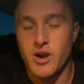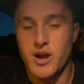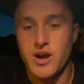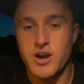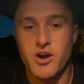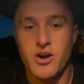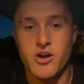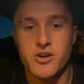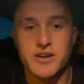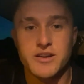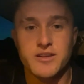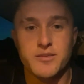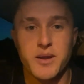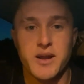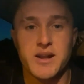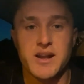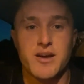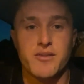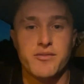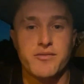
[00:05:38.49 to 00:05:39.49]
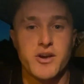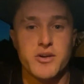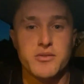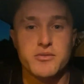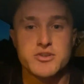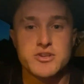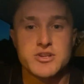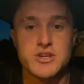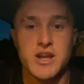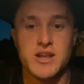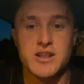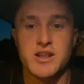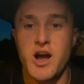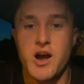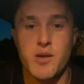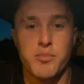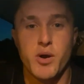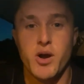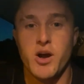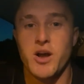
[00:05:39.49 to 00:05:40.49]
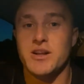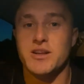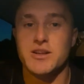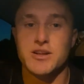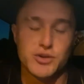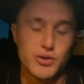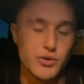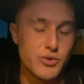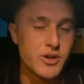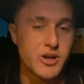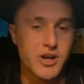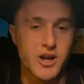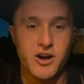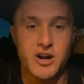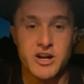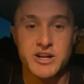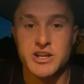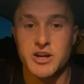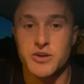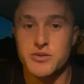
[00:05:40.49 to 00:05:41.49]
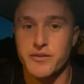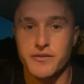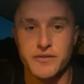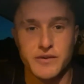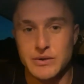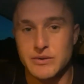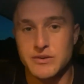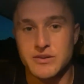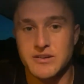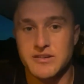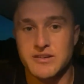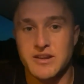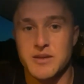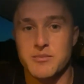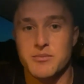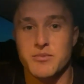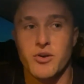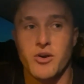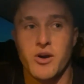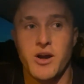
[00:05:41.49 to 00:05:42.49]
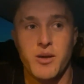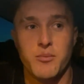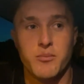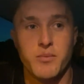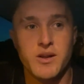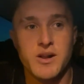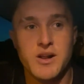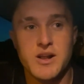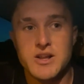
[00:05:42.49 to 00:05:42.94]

I can't explain how focused you get, up early to do the cardio, the foods at the same time,